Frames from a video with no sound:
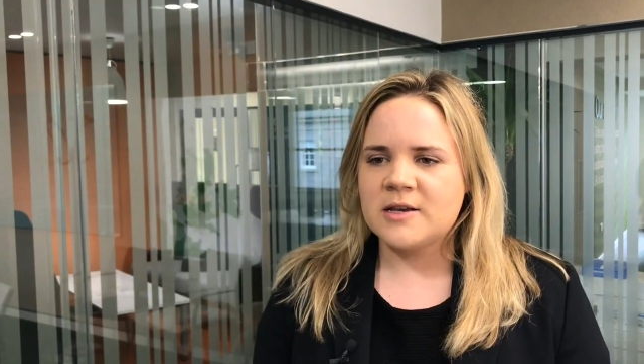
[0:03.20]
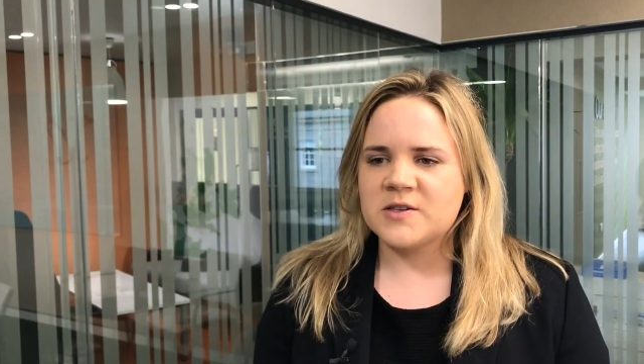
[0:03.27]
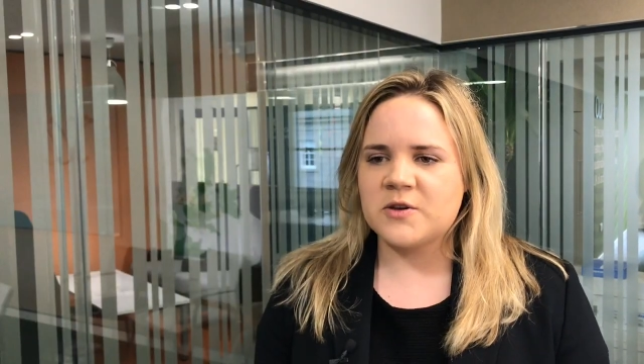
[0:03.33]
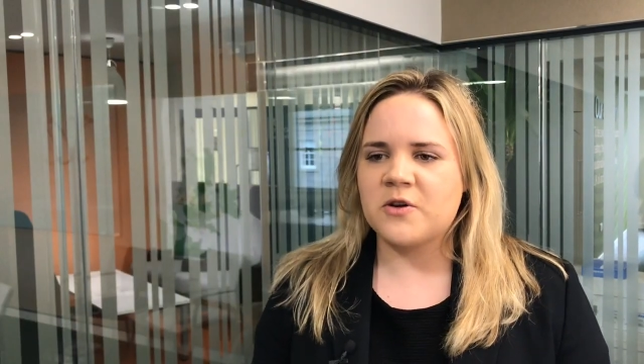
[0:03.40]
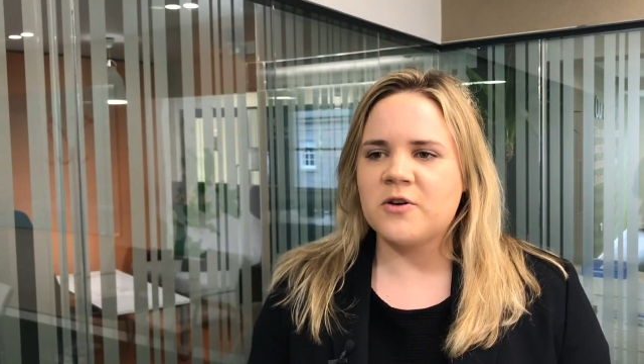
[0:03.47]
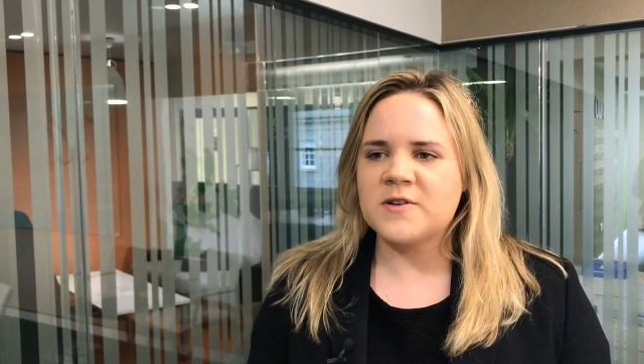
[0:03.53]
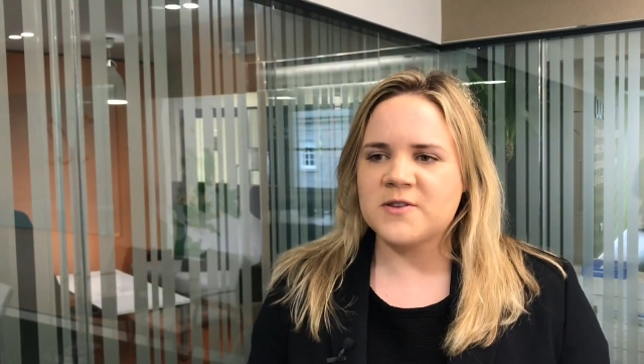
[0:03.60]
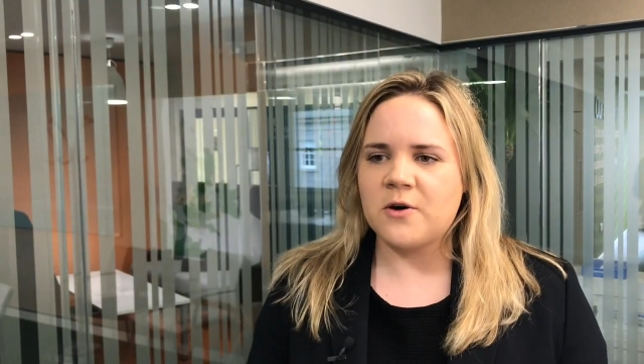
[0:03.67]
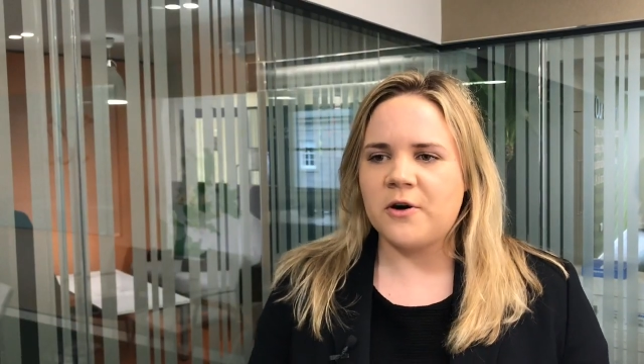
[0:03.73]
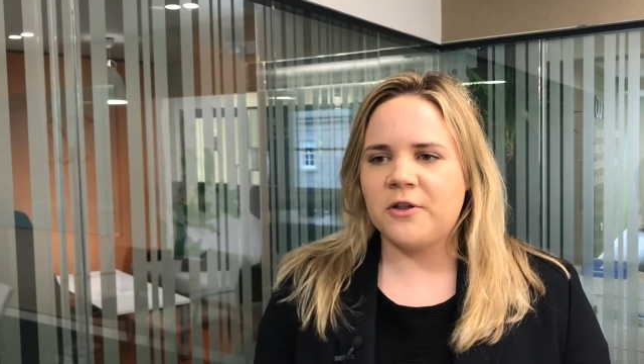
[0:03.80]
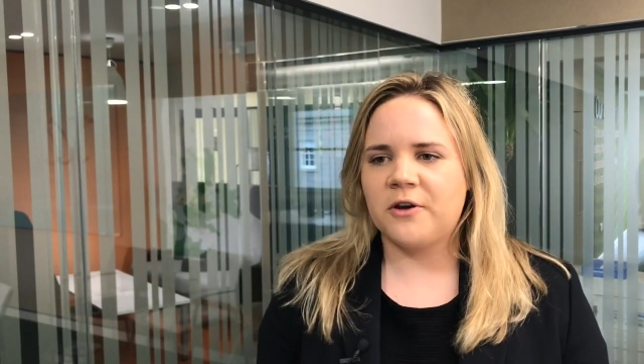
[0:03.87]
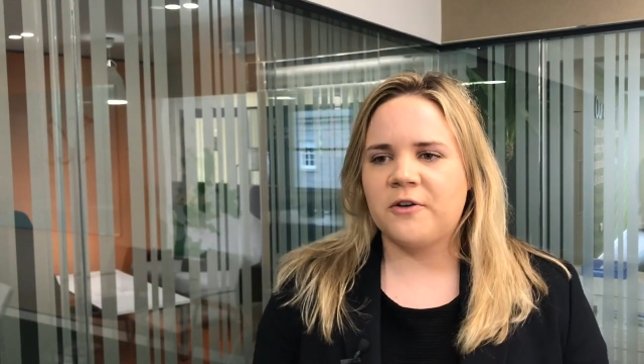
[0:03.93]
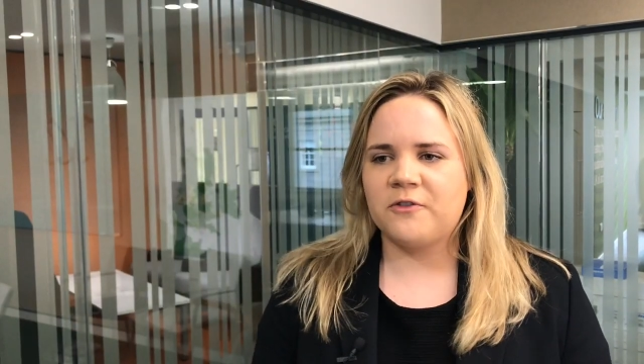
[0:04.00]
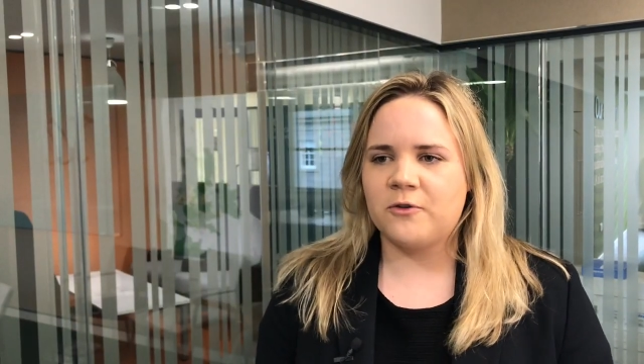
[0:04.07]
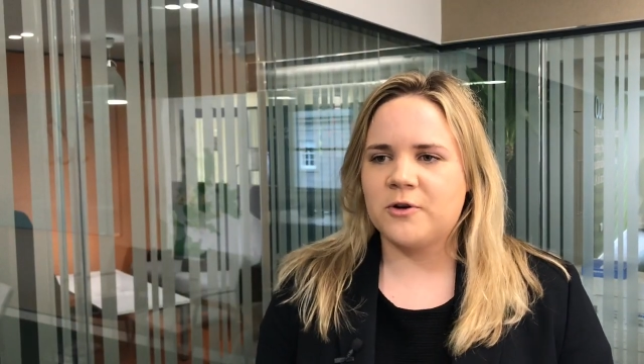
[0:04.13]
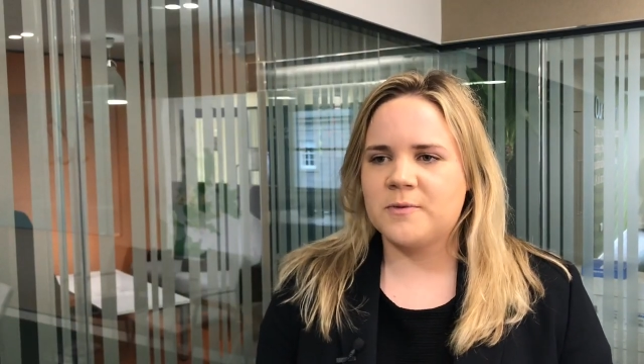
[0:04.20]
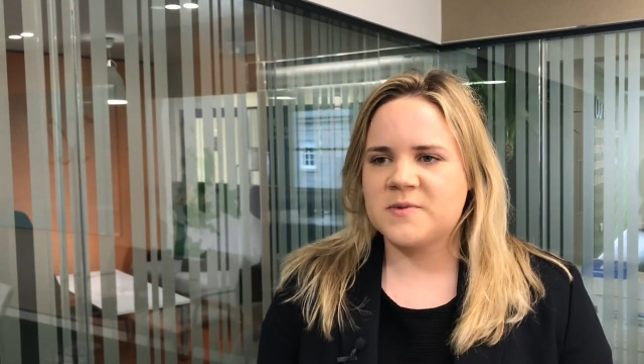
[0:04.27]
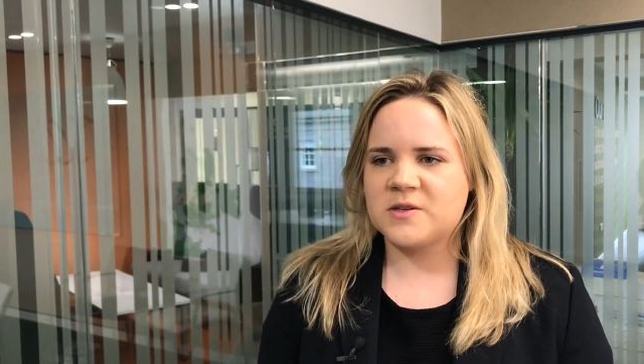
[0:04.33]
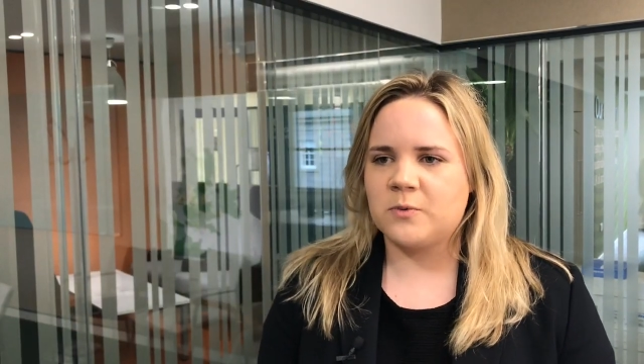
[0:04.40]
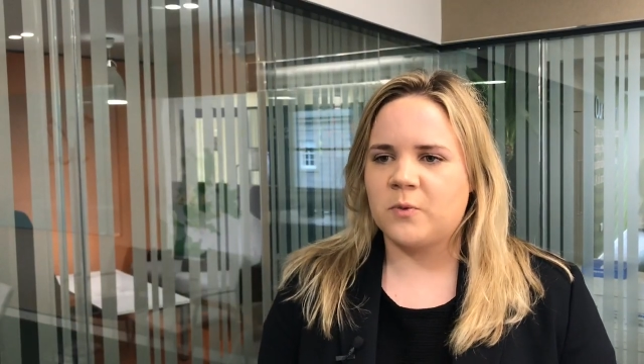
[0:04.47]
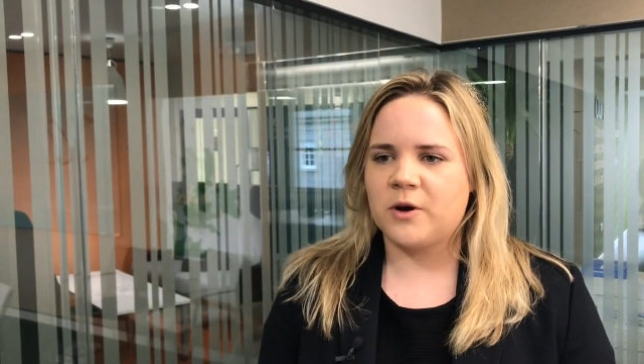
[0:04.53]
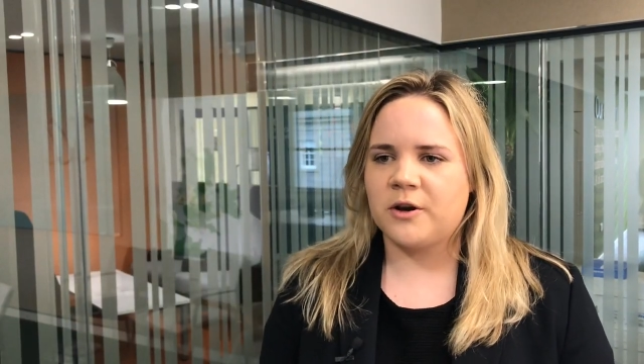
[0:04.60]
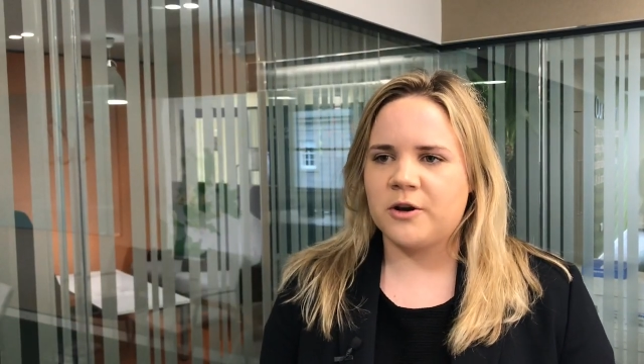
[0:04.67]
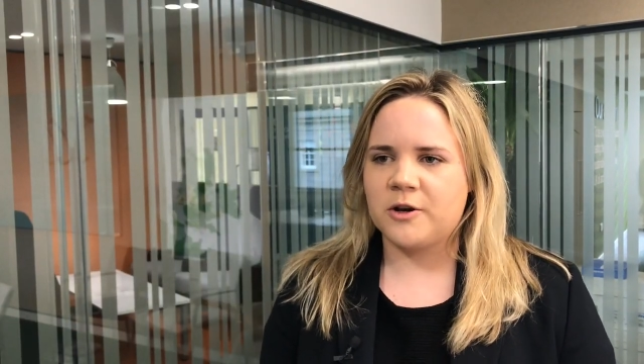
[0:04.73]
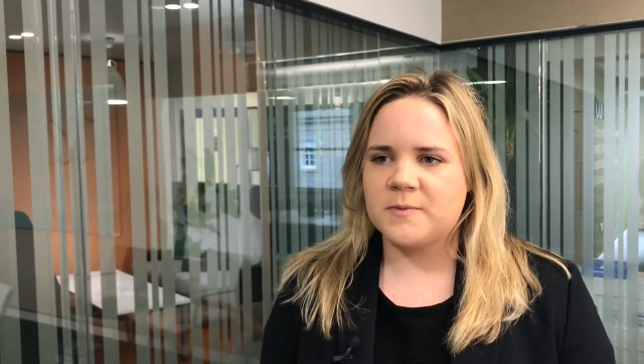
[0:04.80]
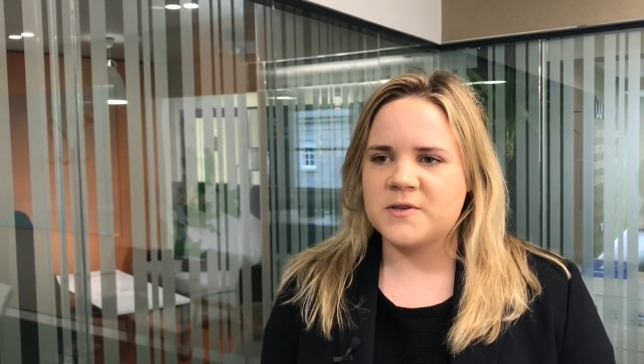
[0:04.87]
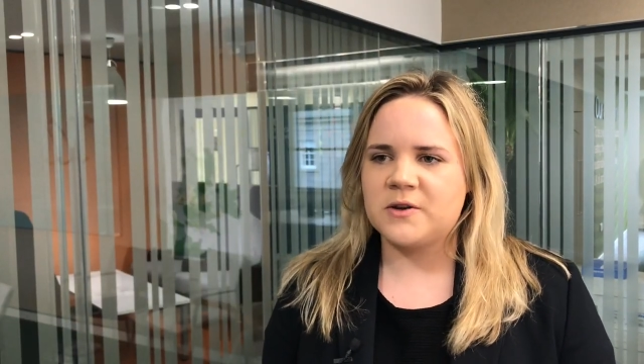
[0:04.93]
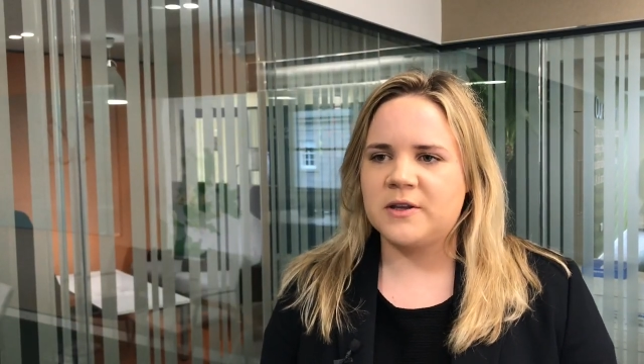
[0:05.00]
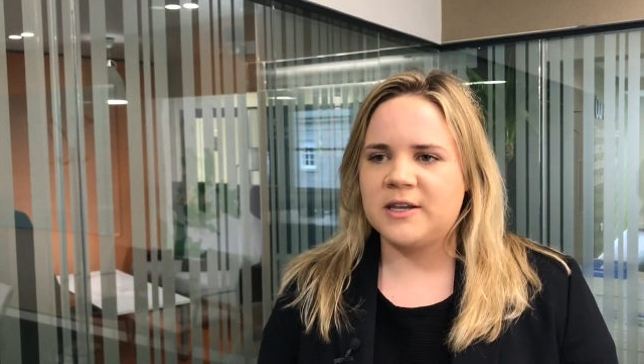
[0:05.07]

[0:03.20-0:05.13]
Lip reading: So across all our forums and work groups,